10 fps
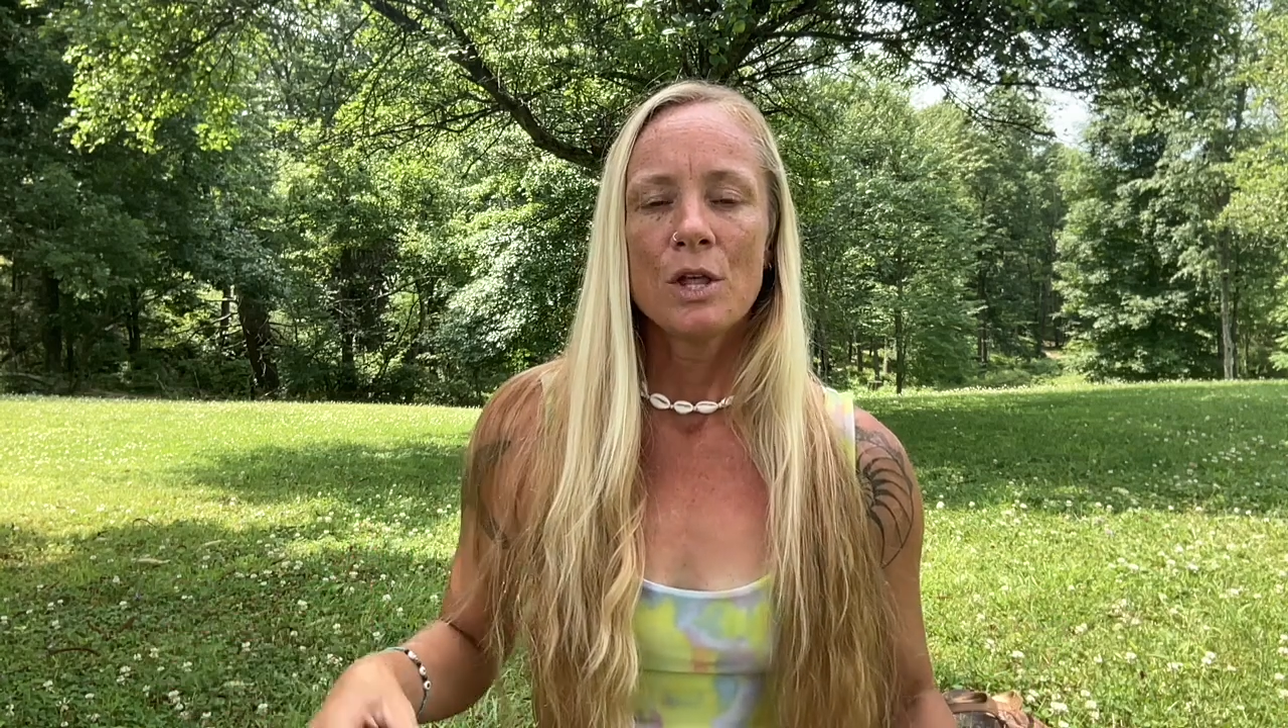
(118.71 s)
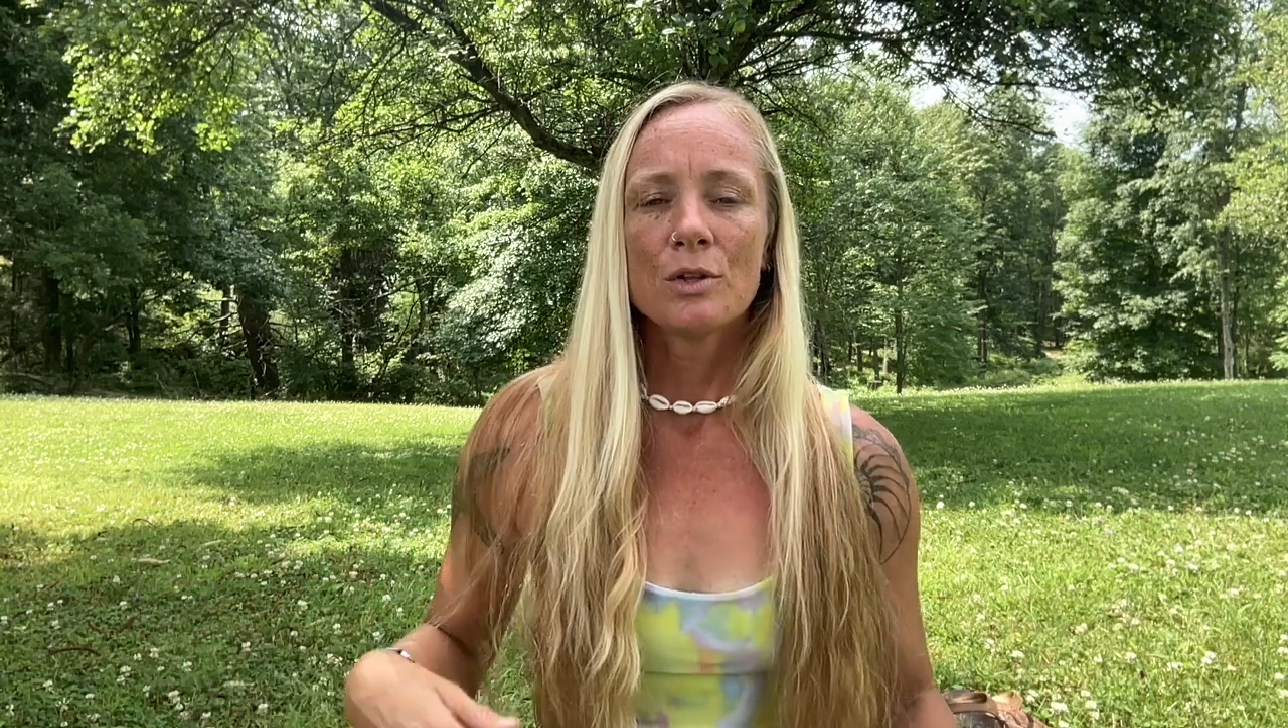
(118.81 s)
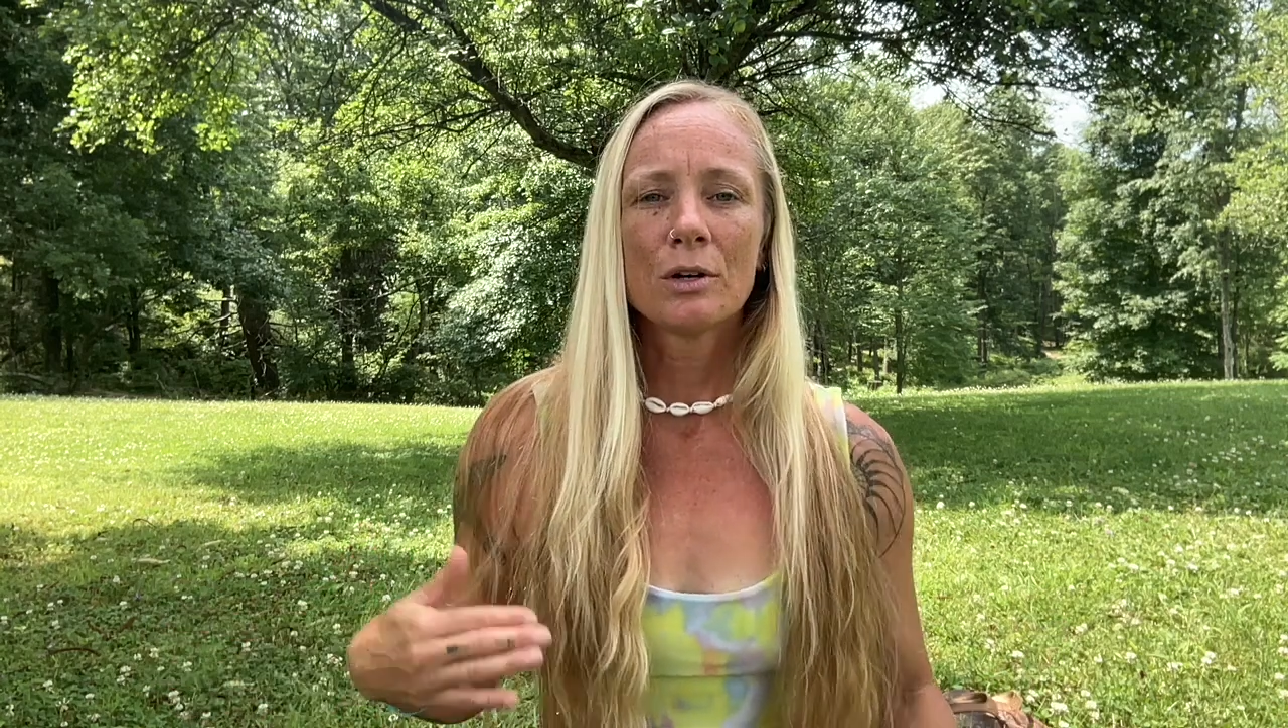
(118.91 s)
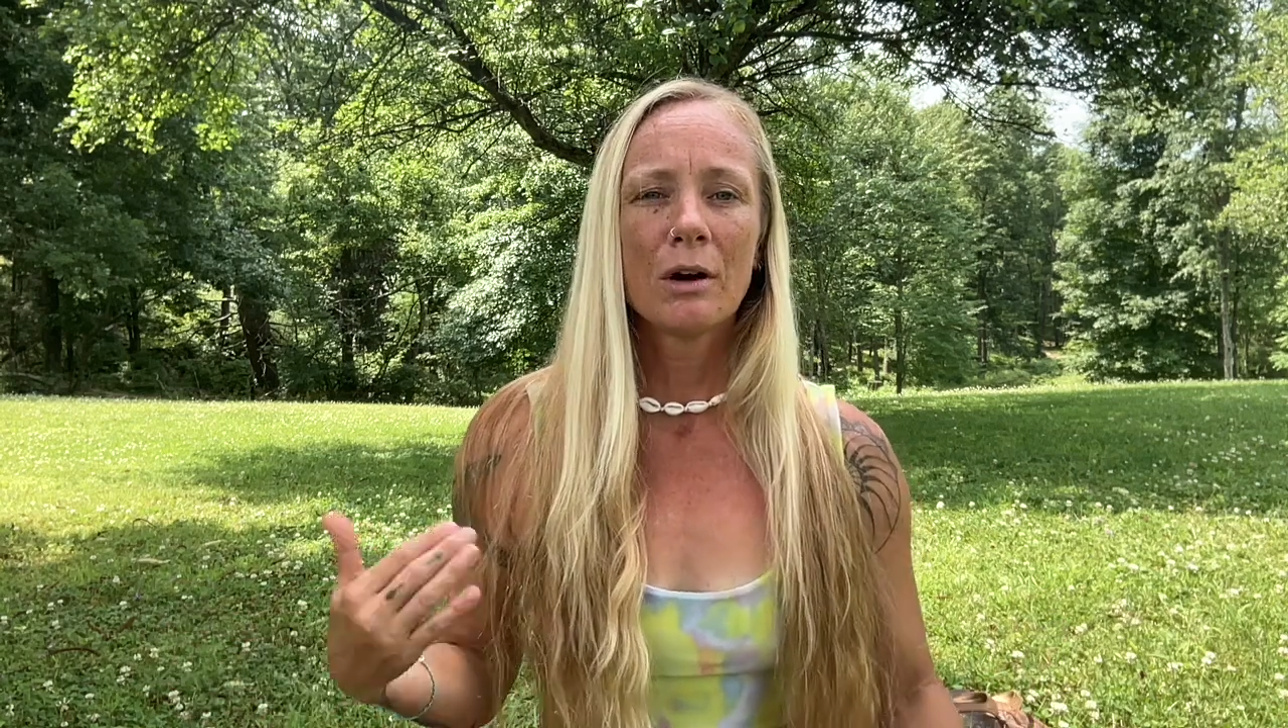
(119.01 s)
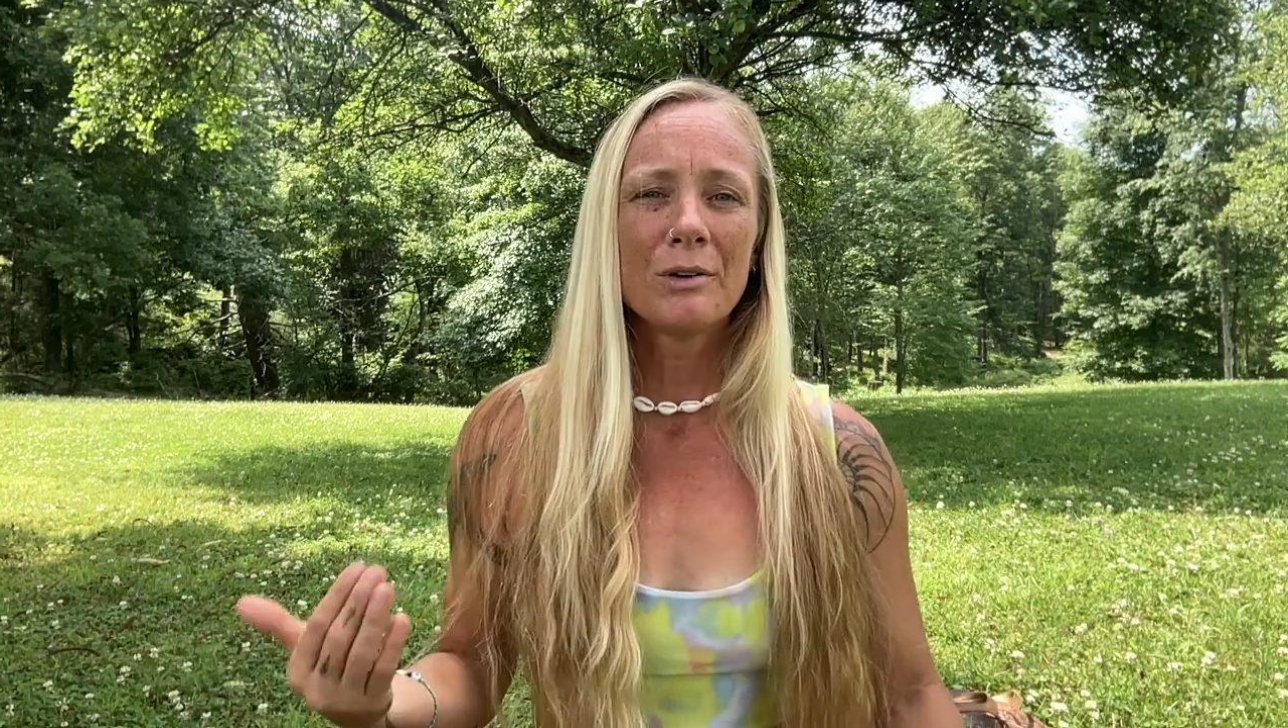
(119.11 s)

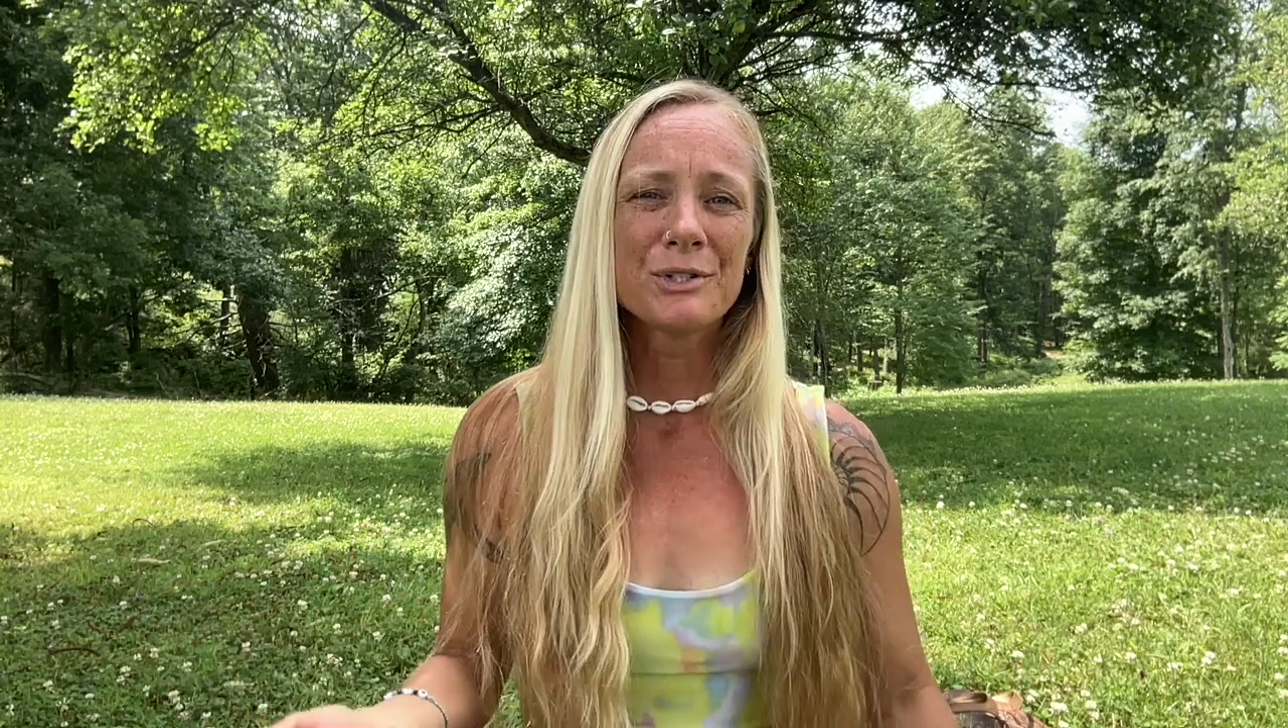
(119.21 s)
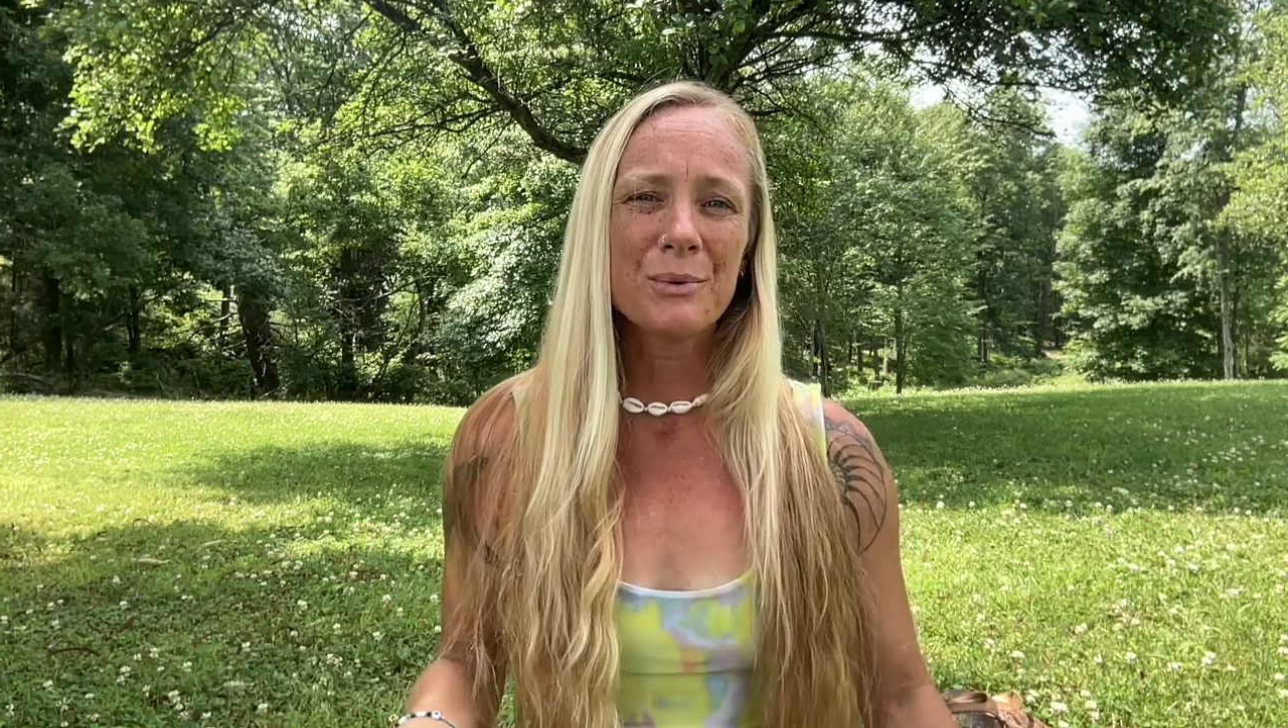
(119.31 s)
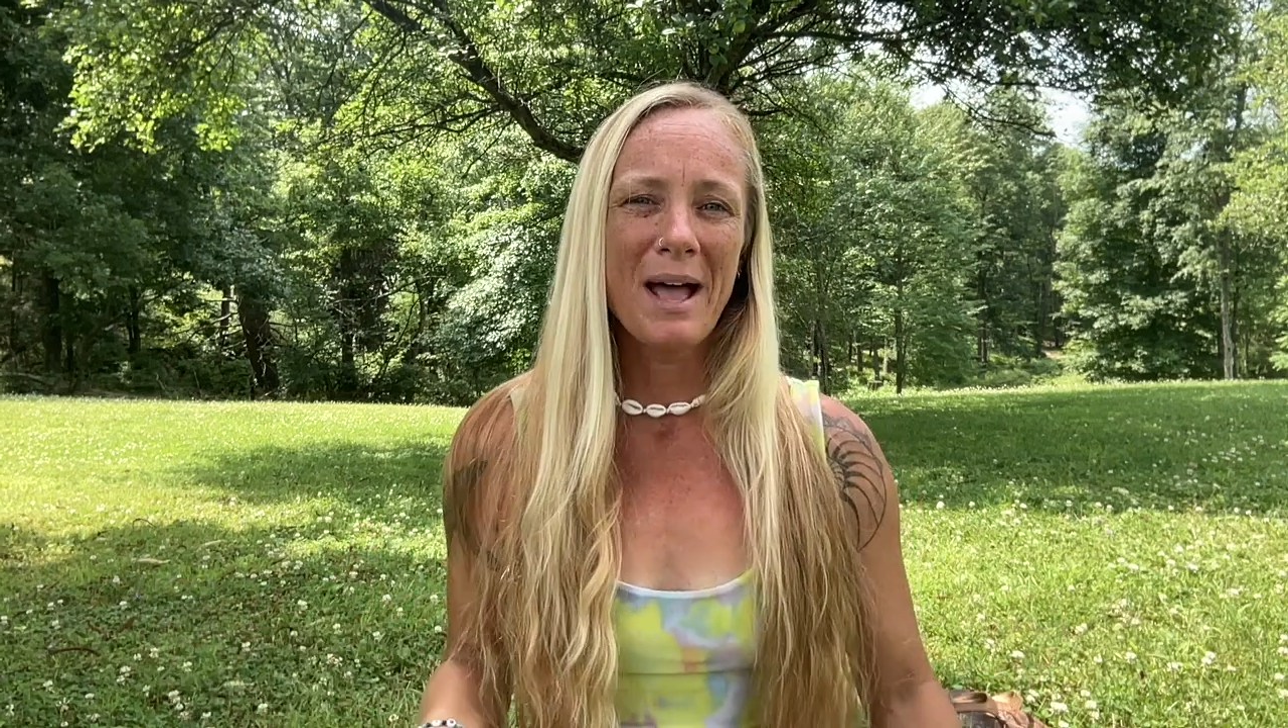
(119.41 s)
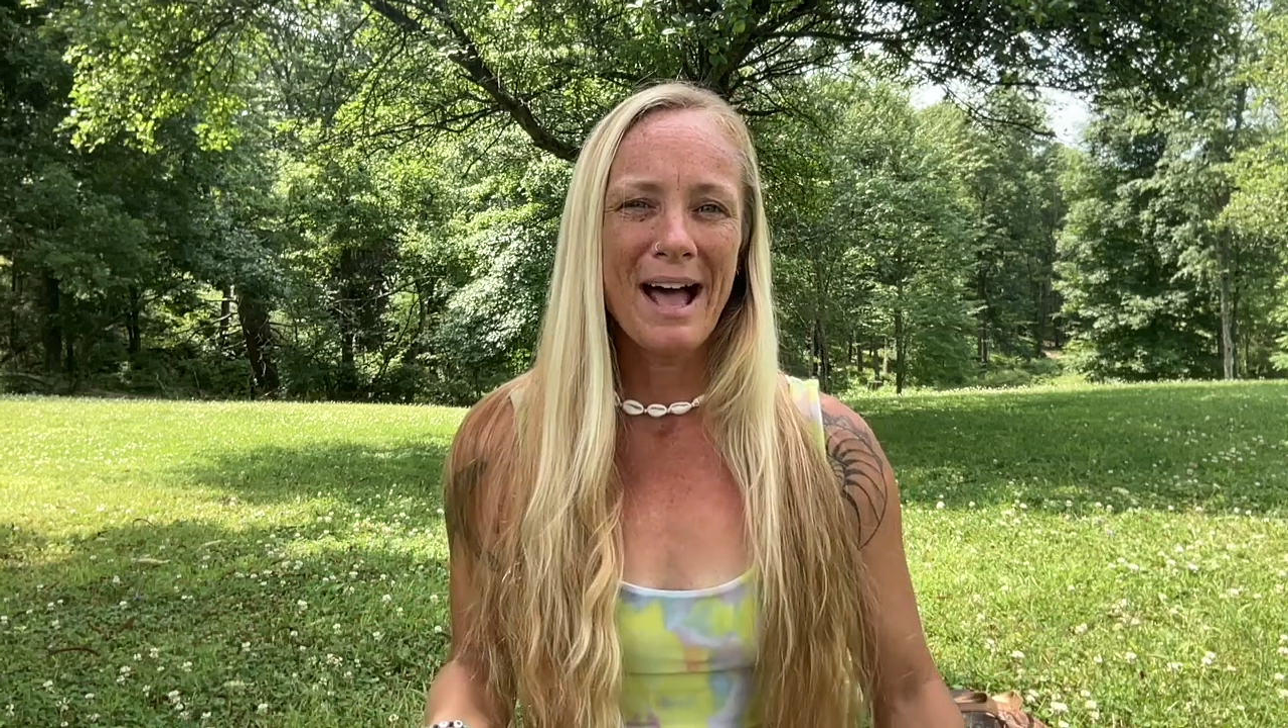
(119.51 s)
There are also